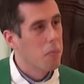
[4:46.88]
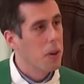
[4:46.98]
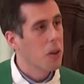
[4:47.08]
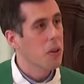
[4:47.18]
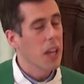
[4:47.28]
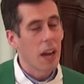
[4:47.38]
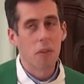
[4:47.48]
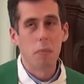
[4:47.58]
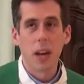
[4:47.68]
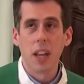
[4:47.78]
But nearly
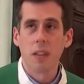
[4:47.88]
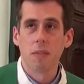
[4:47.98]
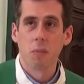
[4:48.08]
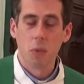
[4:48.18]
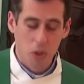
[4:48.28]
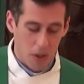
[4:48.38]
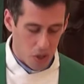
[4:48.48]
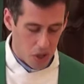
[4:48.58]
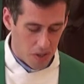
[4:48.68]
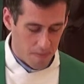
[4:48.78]
everybody was
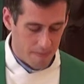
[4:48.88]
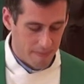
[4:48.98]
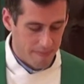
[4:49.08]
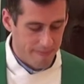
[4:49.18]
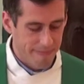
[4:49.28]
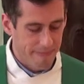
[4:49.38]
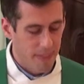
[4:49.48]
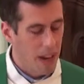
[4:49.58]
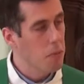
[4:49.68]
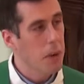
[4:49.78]
Christian.
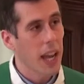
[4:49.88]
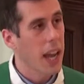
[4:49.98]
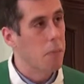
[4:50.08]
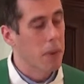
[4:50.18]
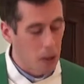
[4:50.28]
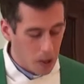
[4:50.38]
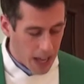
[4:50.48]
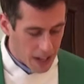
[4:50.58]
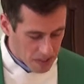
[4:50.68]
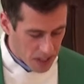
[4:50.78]
Everybody had a
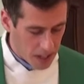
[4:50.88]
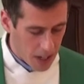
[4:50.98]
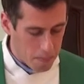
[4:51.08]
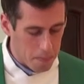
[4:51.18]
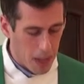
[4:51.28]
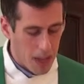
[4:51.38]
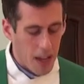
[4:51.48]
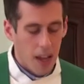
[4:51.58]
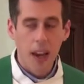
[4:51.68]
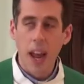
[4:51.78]
middle-class income,
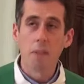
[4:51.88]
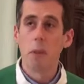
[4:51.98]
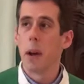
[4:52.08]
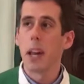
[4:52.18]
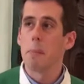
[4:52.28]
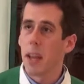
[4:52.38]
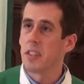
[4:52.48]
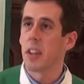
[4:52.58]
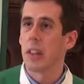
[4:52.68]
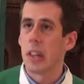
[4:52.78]
and everybody
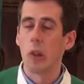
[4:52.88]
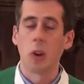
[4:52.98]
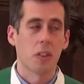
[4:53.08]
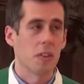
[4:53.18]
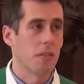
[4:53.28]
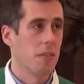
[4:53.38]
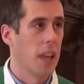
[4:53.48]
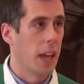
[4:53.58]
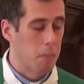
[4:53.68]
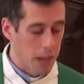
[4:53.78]
basically looked
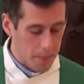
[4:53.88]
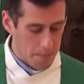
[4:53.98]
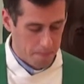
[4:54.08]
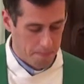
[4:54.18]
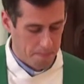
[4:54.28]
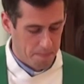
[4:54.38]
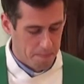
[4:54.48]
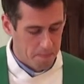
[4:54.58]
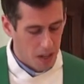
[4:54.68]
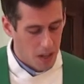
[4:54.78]
like me.
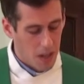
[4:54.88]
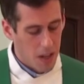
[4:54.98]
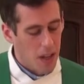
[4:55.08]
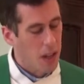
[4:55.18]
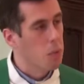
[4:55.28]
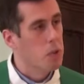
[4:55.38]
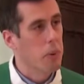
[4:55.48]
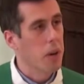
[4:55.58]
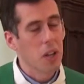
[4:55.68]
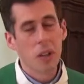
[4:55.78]
It was
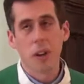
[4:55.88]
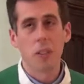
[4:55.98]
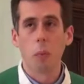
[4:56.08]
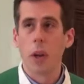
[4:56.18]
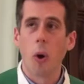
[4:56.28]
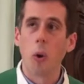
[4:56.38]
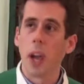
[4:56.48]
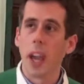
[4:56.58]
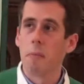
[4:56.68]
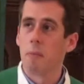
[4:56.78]
pretty clear that we all
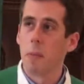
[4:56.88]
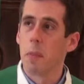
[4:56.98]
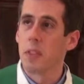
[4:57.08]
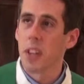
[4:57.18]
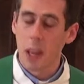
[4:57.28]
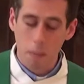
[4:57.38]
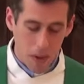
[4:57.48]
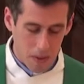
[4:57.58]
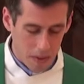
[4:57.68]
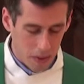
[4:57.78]
came from the
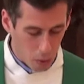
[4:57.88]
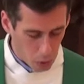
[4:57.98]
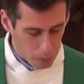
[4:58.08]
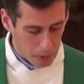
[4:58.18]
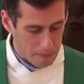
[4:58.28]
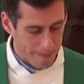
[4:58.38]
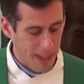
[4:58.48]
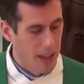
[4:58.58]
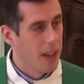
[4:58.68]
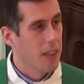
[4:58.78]
same group,
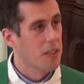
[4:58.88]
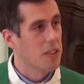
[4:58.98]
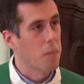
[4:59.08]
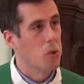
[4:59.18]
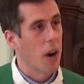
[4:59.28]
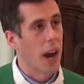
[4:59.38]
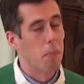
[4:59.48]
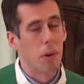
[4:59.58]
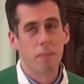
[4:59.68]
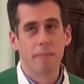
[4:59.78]
the same
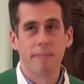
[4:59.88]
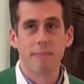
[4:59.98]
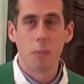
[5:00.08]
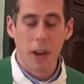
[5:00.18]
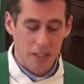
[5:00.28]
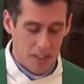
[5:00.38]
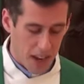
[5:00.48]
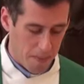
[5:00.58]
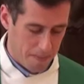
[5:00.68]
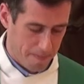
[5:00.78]
tribe, you might say.